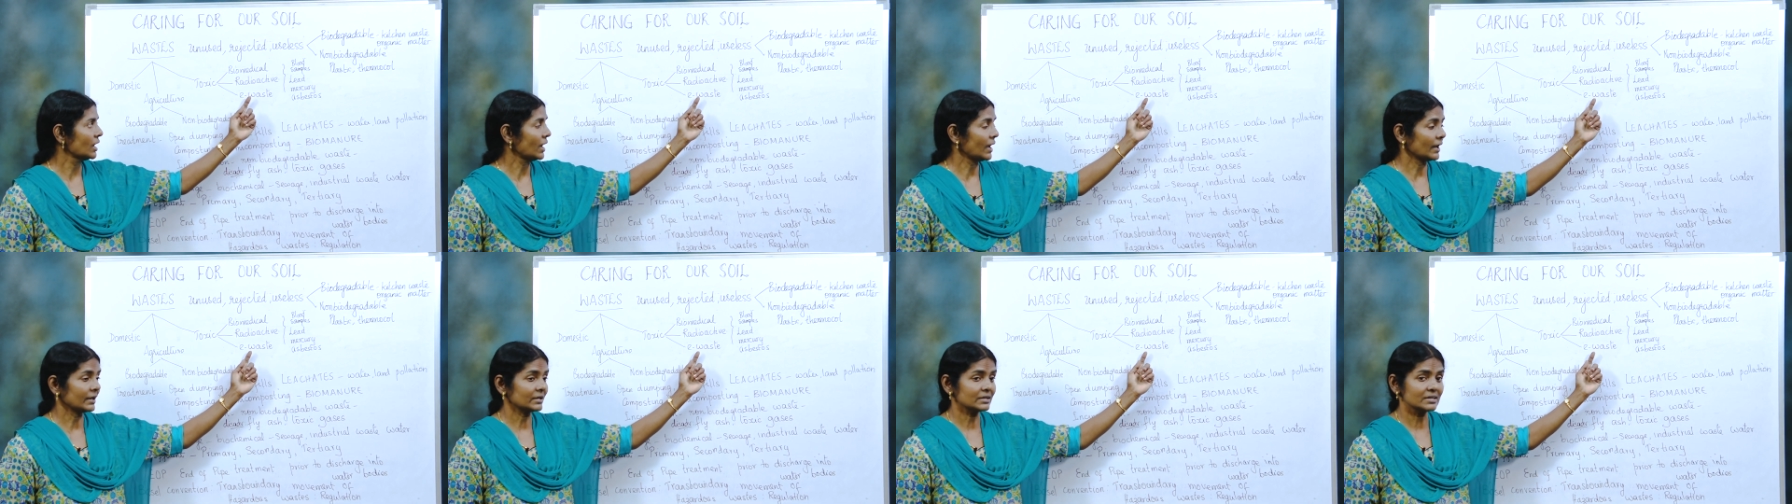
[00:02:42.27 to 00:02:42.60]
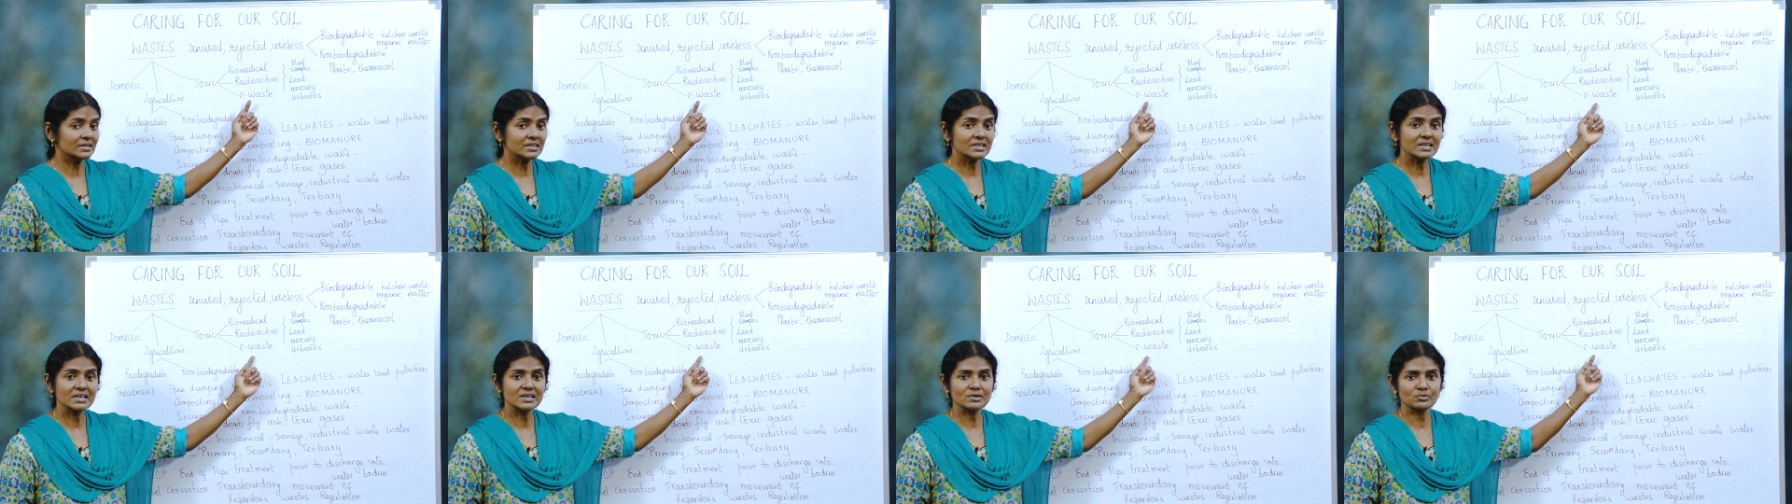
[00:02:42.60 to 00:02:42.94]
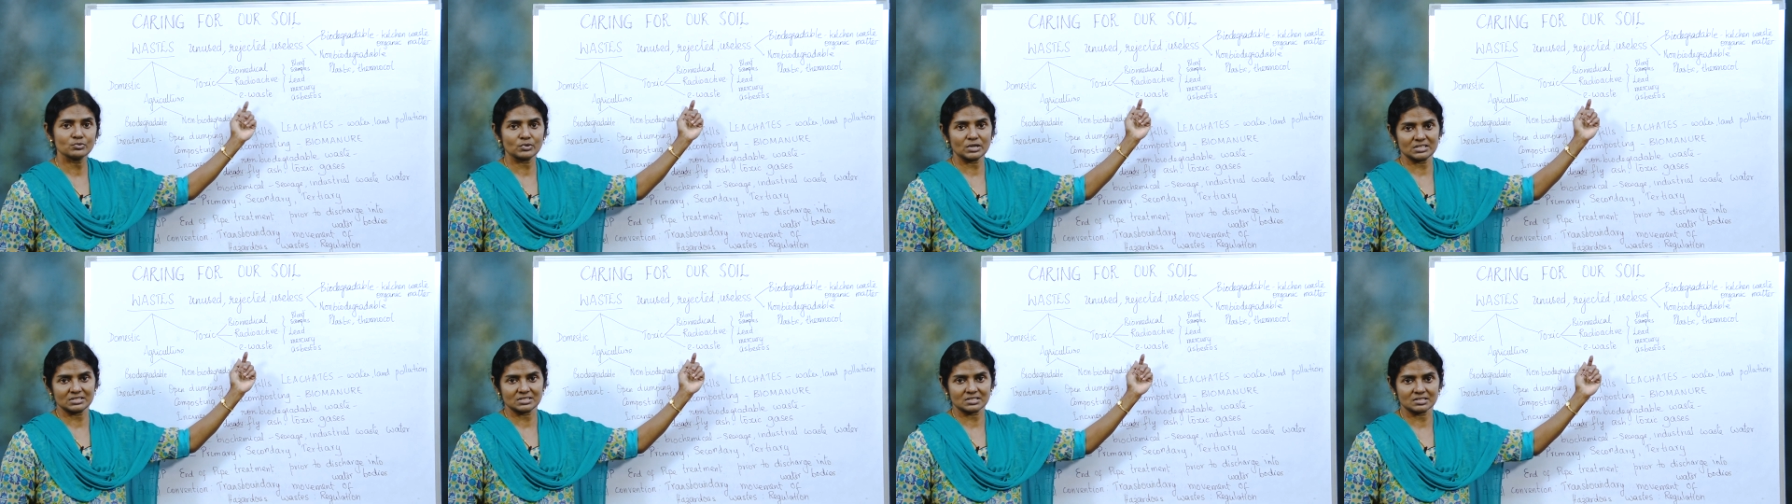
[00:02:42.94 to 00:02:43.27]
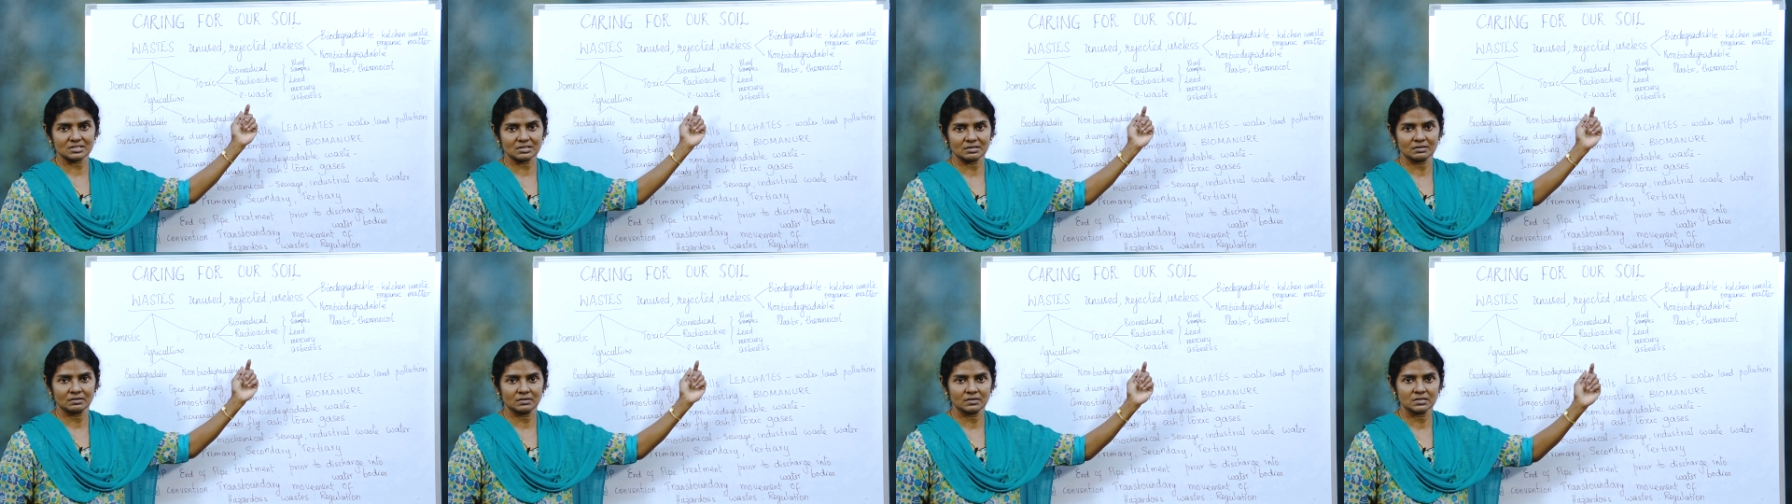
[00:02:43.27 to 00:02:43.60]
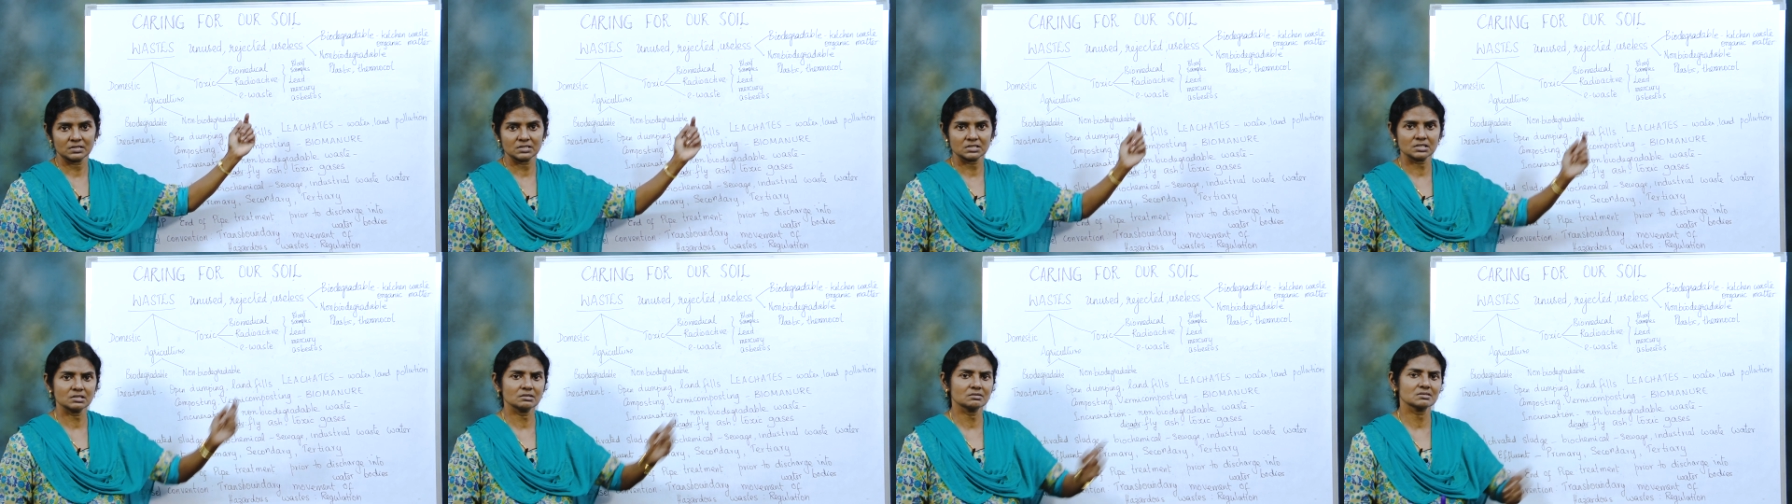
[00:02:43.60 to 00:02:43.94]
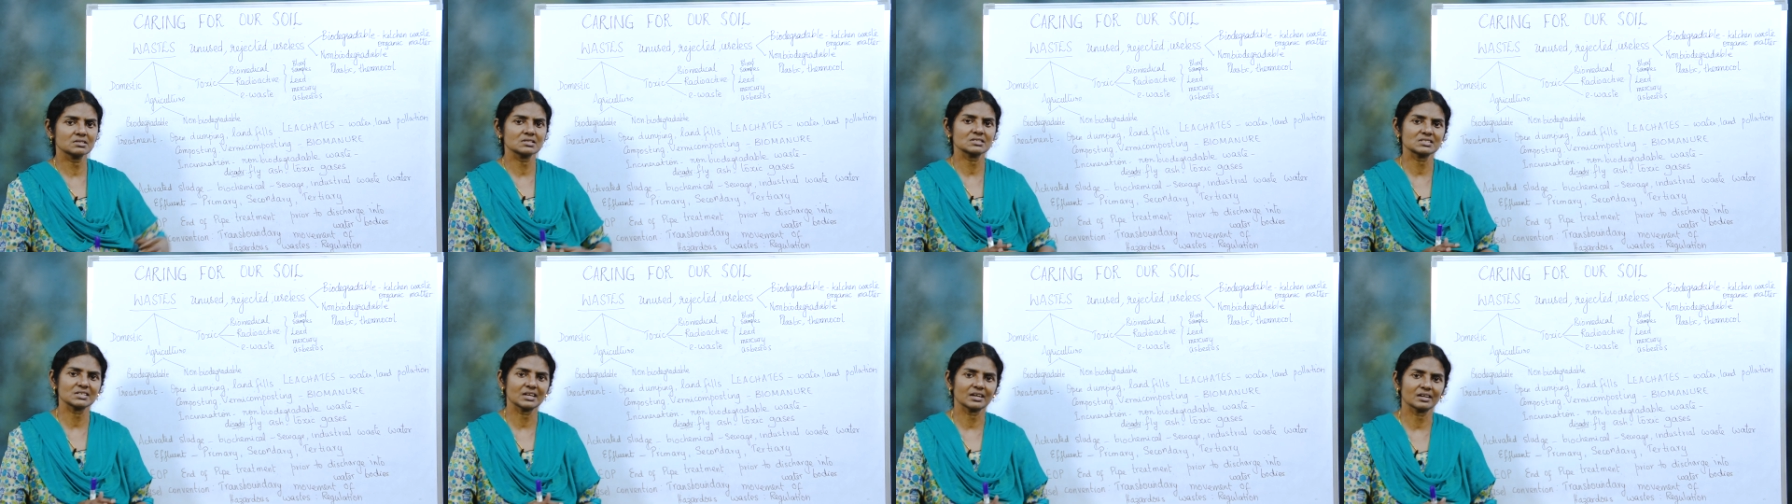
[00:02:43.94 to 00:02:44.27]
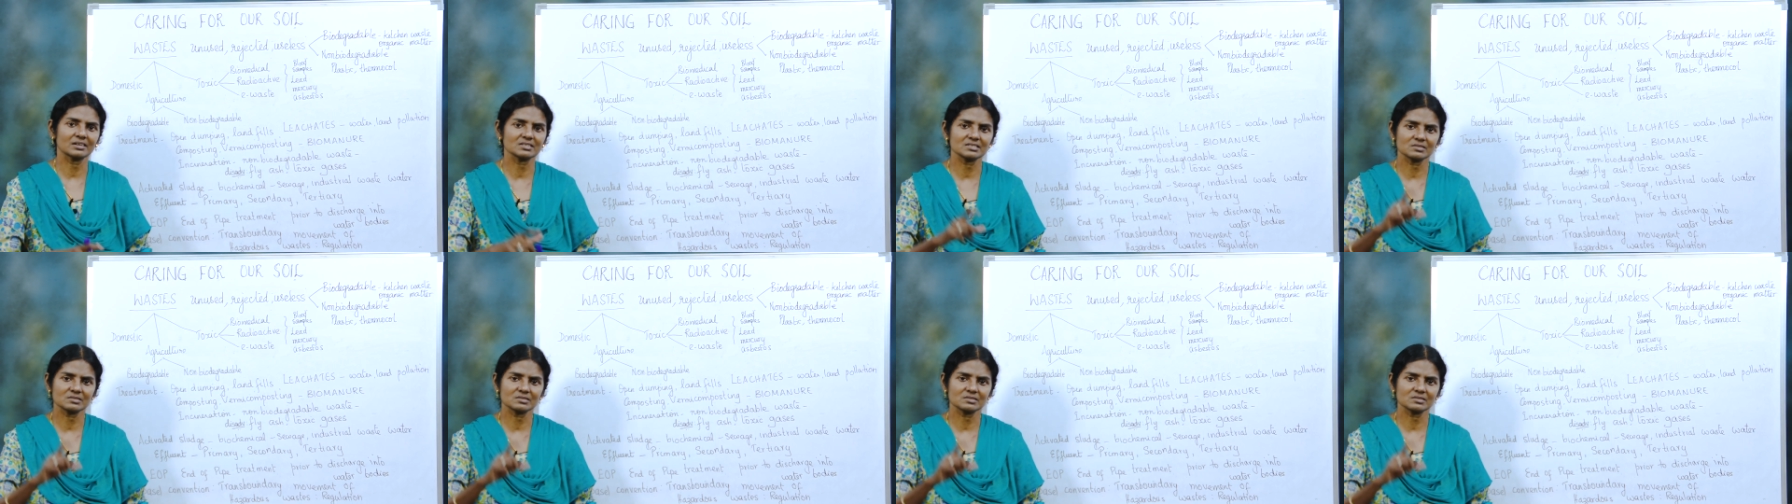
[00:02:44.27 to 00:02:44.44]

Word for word: and e-waste so you just take